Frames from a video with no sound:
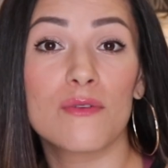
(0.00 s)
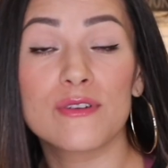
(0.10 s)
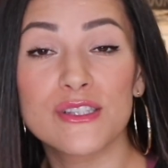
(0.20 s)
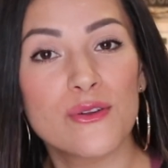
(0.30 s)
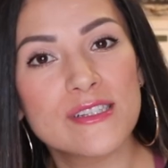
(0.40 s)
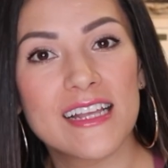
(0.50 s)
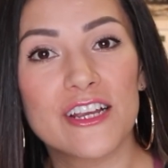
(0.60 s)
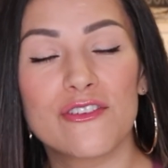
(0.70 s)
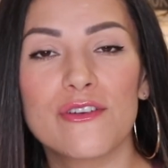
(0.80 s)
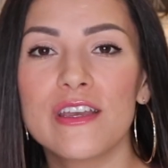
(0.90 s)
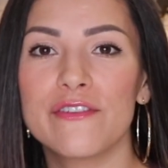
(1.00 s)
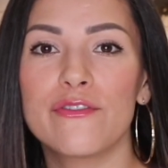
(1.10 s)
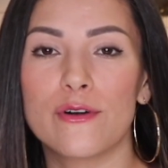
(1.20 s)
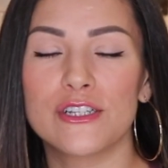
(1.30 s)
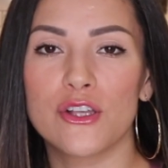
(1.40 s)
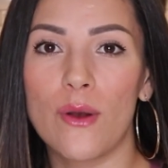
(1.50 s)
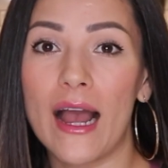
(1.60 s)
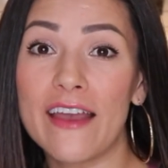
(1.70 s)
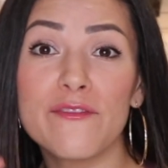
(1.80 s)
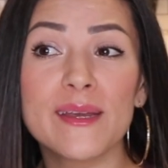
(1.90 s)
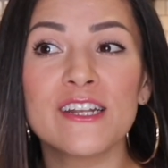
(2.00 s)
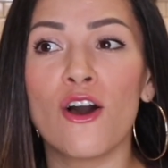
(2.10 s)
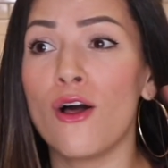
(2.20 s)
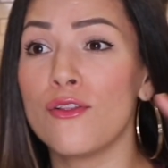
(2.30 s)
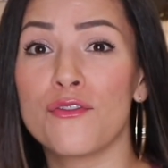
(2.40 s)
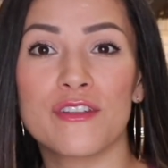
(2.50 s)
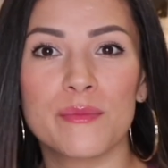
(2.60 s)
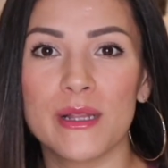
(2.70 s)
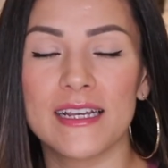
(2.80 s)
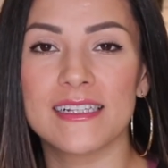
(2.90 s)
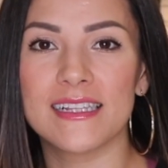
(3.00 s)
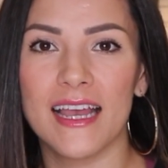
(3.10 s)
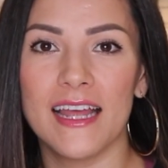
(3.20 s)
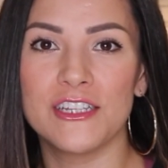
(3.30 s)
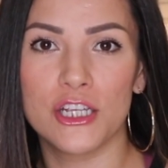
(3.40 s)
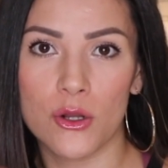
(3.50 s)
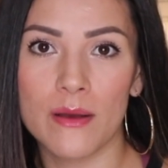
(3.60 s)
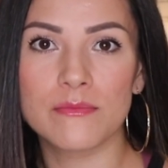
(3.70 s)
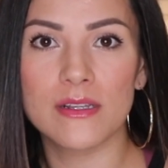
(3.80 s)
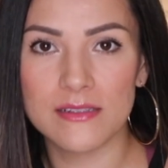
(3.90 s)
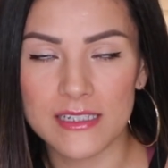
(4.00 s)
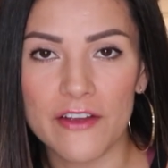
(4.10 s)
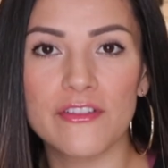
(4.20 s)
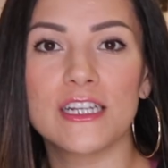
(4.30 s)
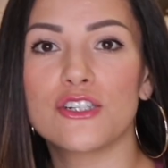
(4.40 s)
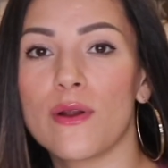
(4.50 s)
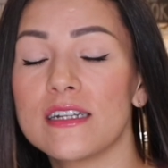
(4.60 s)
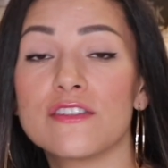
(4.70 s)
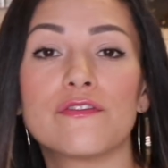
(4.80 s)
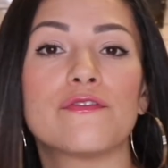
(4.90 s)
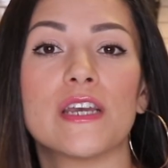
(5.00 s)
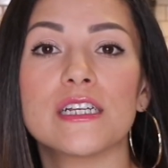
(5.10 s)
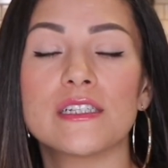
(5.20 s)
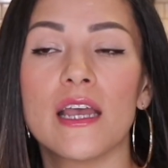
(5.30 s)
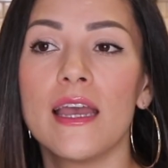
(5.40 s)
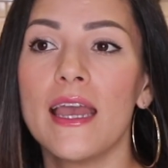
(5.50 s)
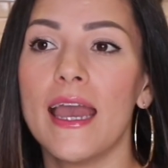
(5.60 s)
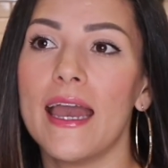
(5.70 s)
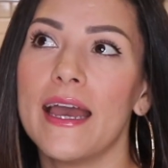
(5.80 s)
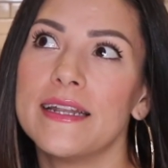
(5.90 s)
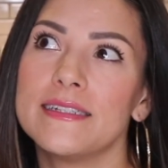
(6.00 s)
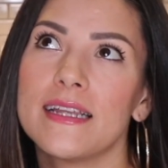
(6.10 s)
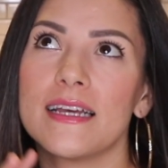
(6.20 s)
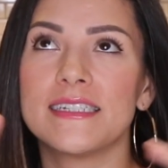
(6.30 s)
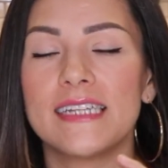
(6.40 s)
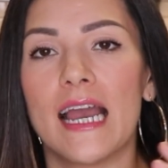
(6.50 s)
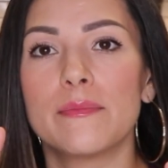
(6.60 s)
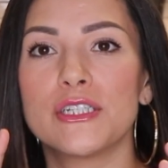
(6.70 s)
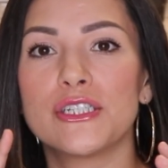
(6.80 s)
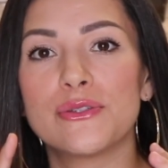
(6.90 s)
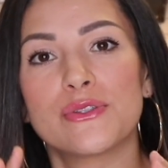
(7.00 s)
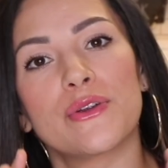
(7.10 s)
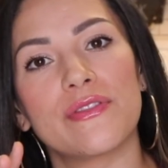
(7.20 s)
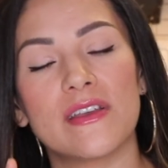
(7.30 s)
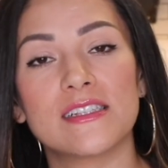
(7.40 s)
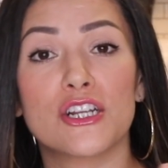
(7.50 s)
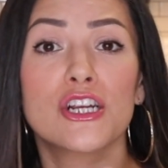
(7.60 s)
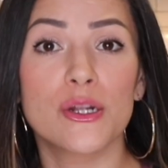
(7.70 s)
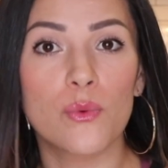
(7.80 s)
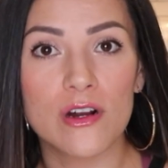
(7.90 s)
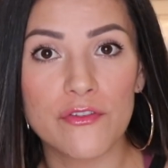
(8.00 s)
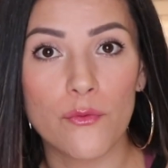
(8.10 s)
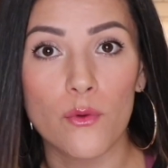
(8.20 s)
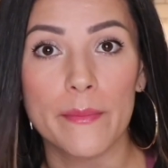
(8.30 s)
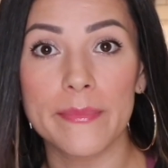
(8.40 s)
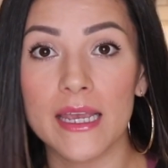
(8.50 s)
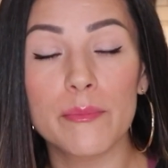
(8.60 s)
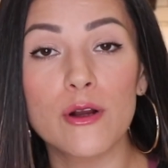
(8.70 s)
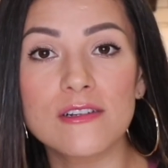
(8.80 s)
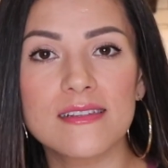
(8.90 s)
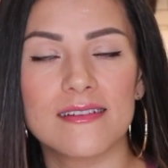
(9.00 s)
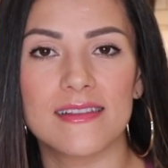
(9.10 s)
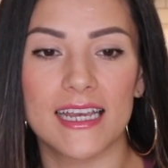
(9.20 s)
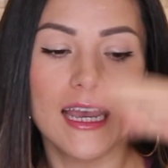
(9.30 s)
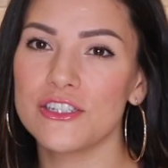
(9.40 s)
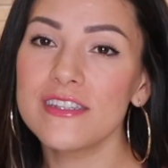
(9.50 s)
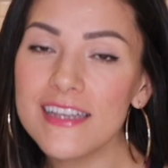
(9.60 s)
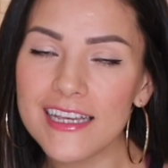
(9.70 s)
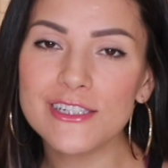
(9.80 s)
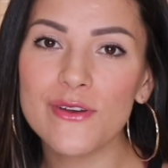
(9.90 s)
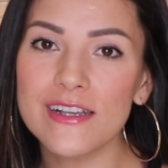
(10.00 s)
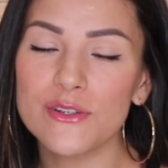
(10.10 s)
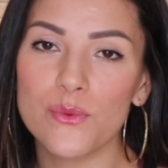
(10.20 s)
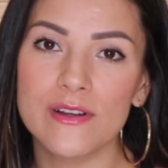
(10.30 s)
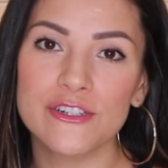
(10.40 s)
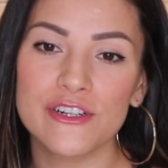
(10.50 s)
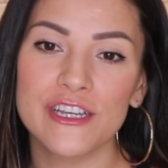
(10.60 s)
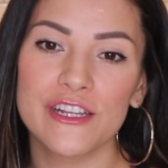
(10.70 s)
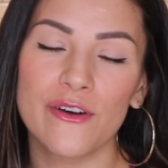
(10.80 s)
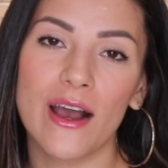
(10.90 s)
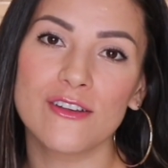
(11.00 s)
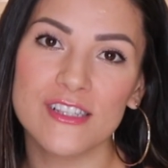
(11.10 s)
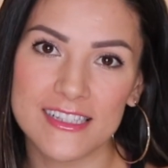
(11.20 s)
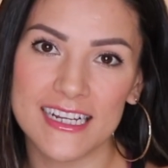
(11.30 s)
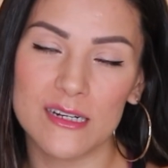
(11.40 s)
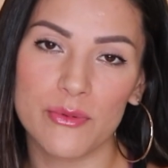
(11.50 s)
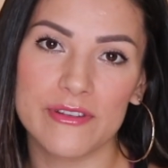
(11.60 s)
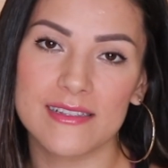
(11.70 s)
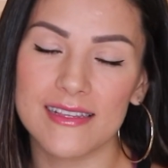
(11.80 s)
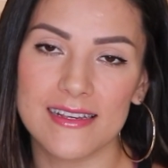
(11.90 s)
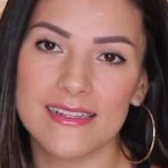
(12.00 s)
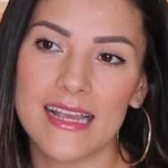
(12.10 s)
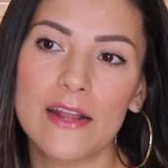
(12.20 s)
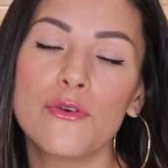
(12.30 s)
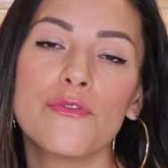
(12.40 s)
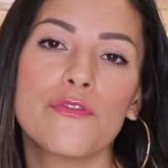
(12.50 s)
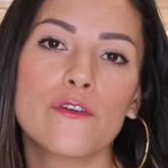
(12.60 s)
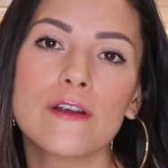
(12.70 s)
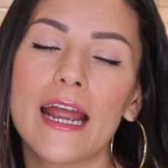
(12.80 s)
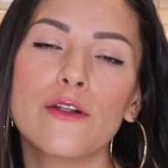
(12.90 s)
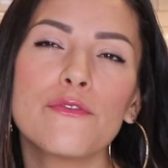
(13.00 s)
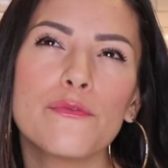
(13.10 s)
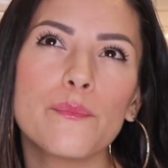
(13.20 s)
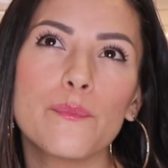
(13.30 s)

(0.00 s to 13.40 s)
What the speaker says: results that you're looking for. So I've been all over the place, and you know, I'm definitely trying to fix and adapt to certain things that are going to work for me personally. Just in case you guys are wondering, you know, how sustainable this is, I don't